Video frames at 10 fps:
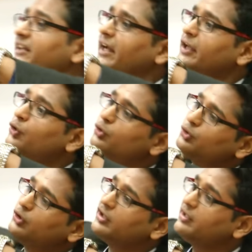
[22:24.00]
then you
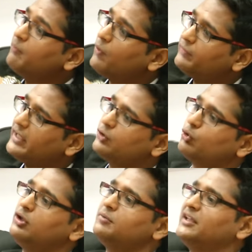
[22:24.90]
should remove that
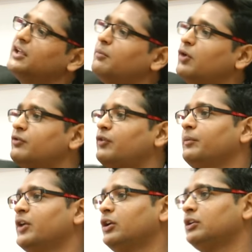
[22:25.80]
old motherboard
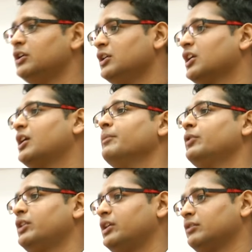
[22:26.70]
from your
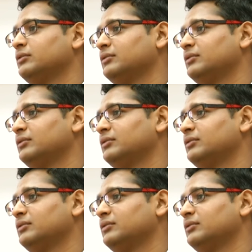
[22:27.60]
computer.